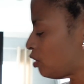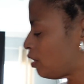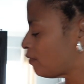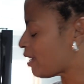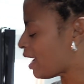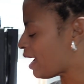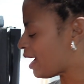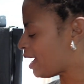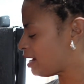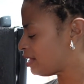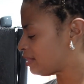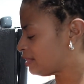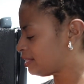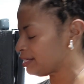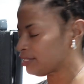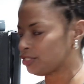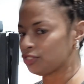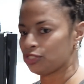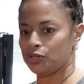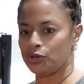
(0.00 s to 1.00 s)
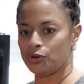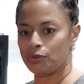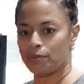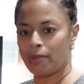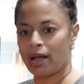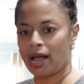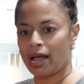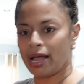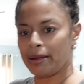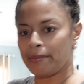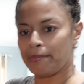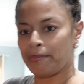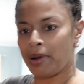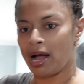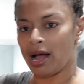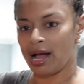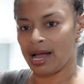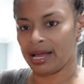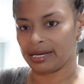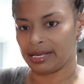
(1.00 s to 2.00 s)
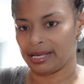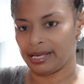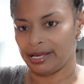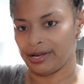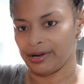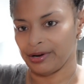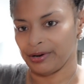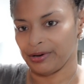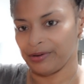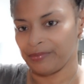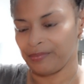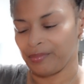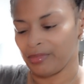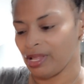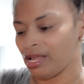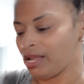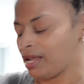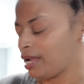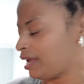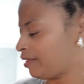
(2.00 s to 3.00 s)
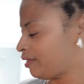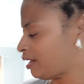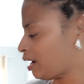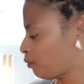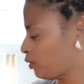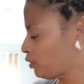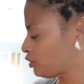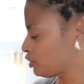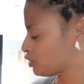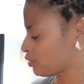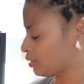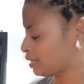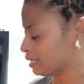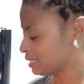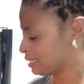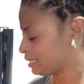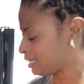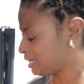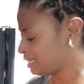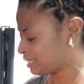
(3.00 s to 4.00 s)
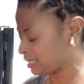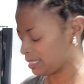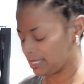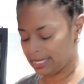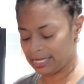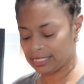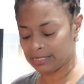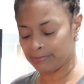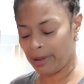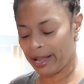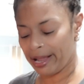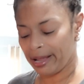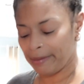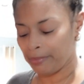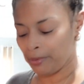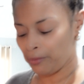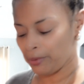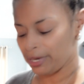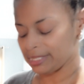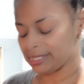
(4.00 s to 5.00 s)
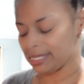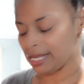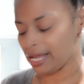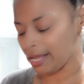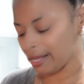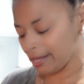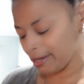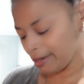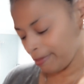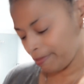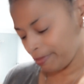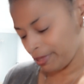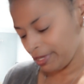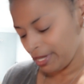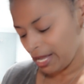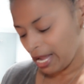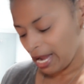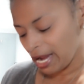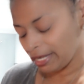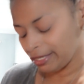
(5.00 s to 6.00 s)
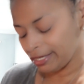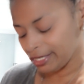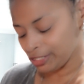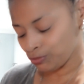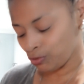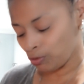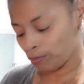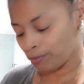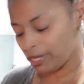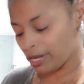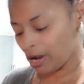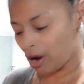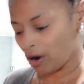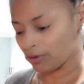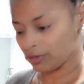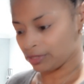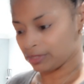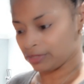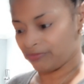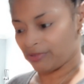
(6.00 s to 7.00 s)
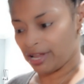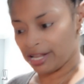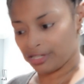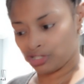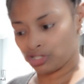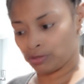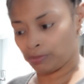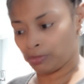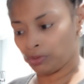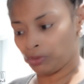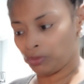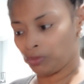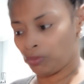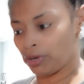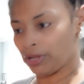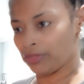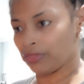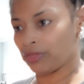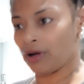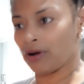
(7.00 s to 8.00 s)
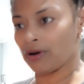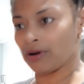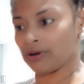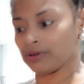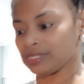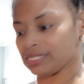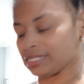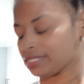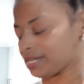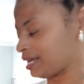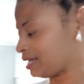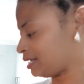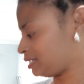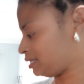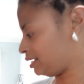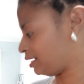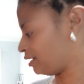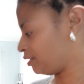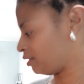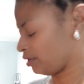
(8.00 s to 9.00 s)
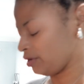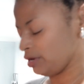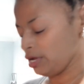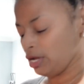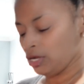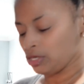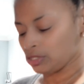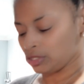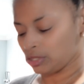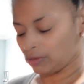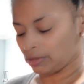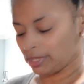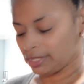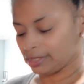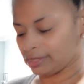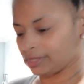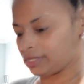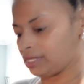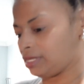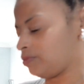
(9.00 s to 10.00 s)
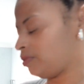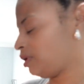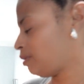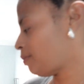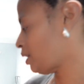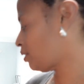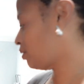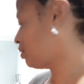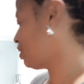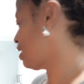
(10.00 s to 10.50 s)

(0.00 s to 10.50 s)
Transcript: I've added this to my pot here. And then we're just gonna season these bad boys up. And this will be our vegetable with our steak dinner. So let's see, what am I gonna